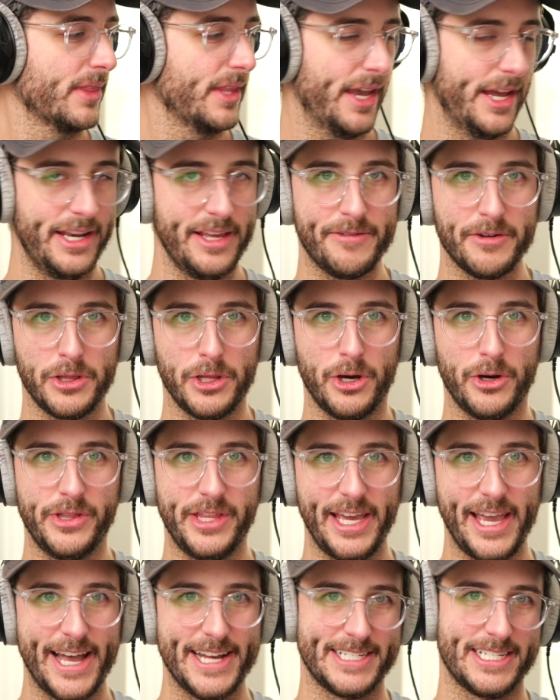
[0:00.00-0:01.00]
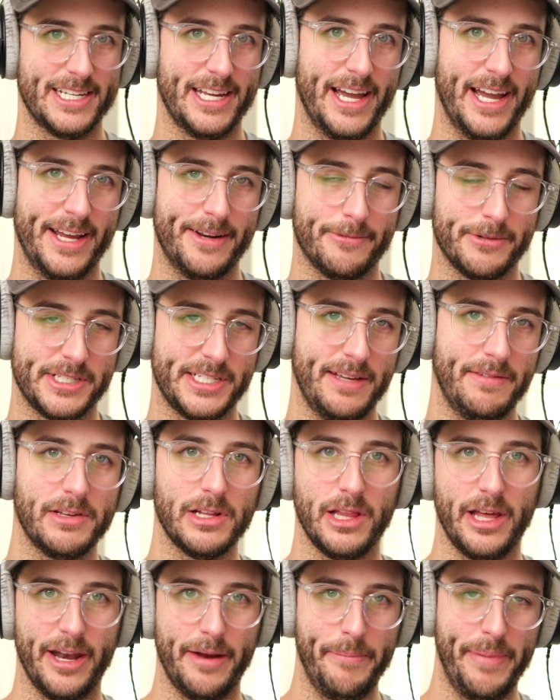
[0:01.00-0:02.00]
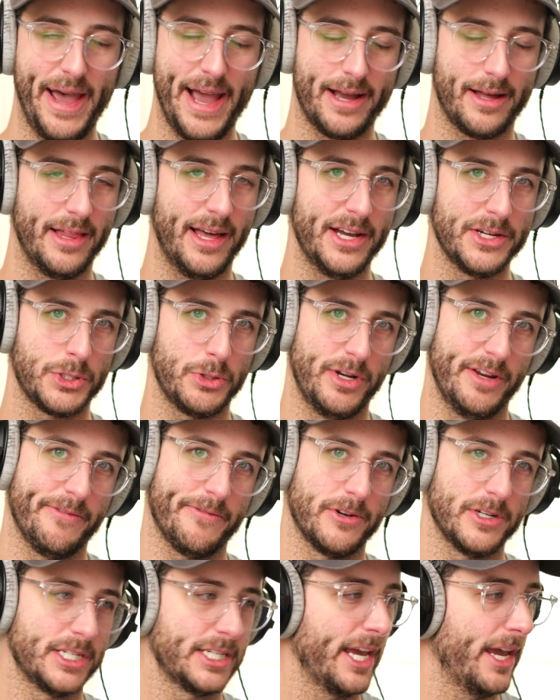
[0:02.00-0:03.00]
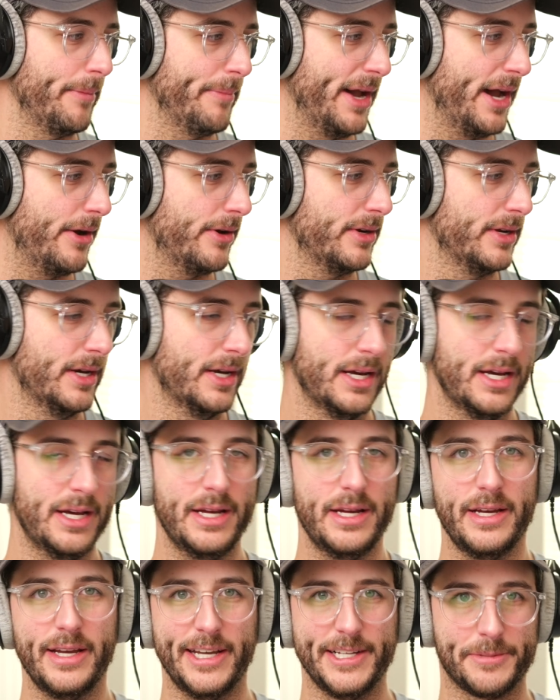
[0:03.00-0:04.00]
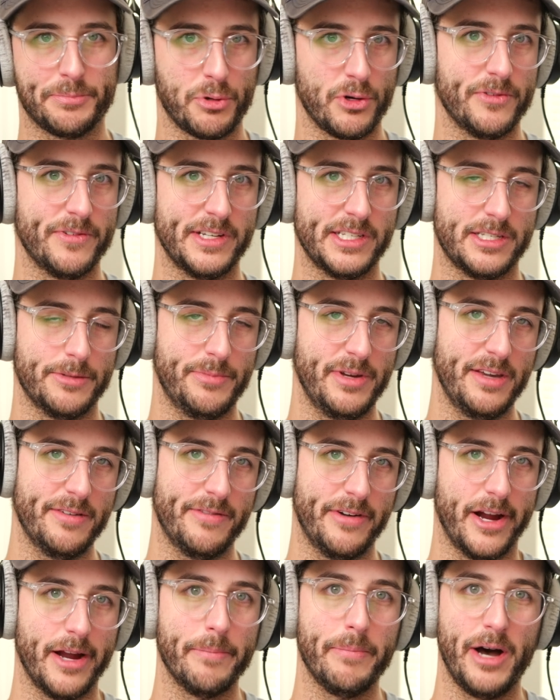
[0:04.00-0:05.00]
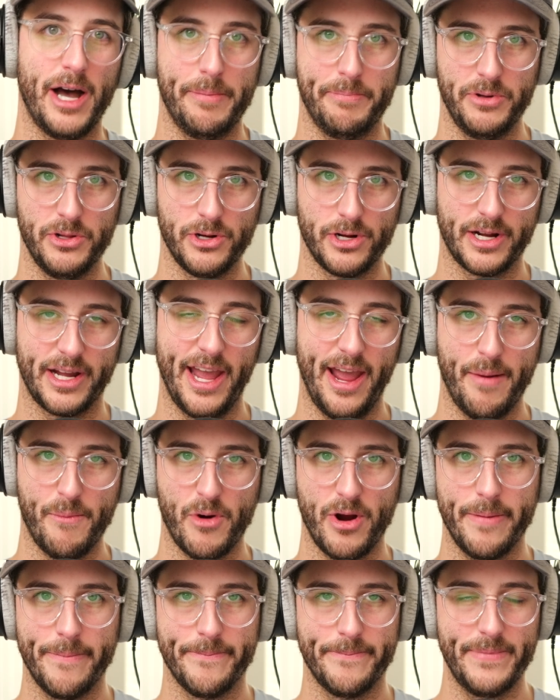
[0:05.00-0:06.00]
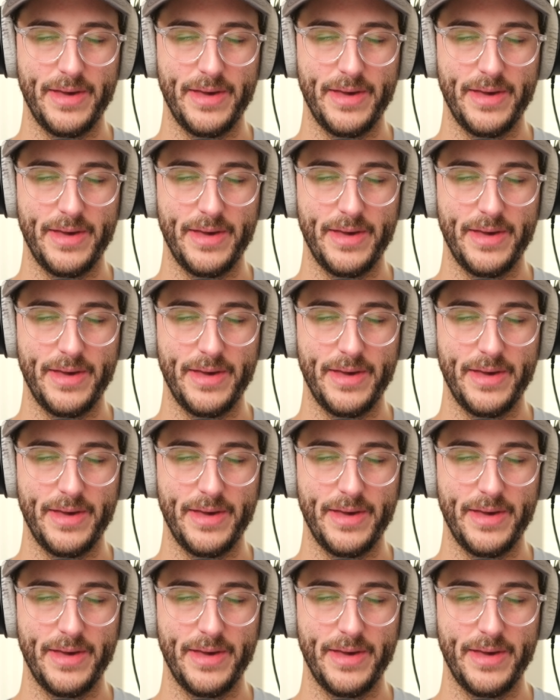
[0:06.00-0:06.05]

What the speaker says: And even though the S9 received a lot of backlash when it first came out, it's proving to be a very popular camera.